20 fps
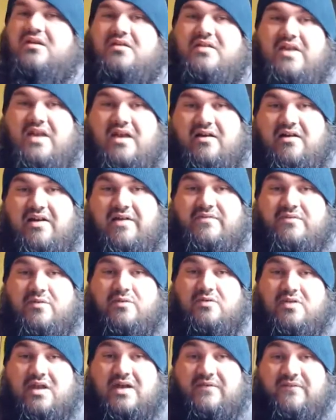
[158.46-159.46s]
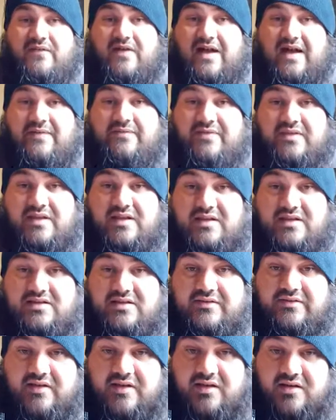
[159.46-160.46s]
Yeah, I'll have to order like five of these, I
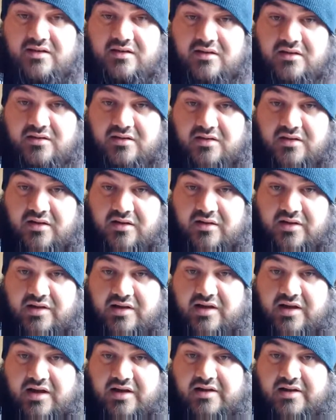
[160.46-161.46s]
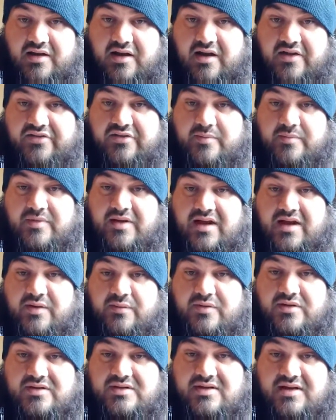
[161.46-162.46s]
think. You got Gotham Knight.
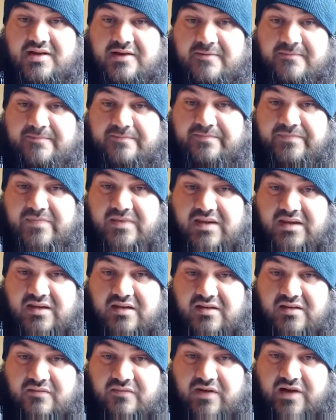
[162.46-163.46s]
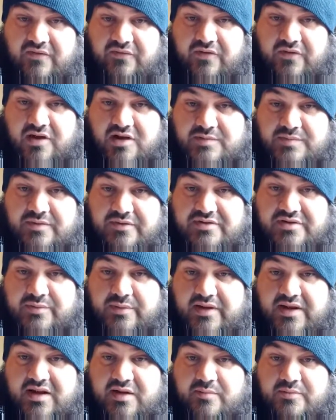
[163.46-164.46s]
What's up? Fox Pro
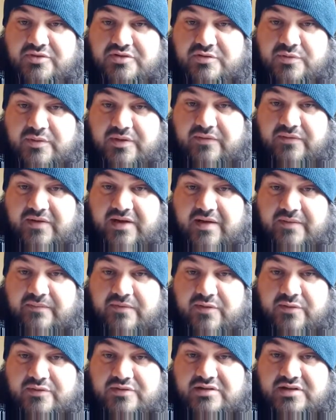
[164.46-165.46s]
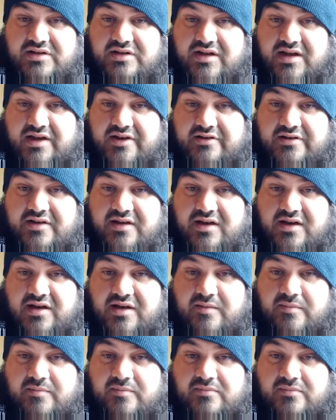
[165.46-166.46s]
Sweet, almost 25 viewers the entire
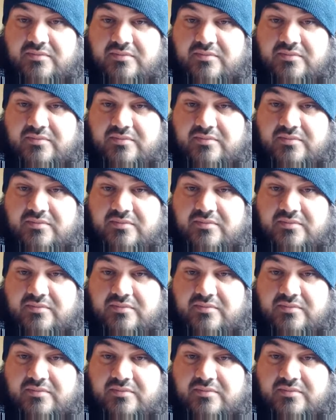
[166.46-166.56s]
time.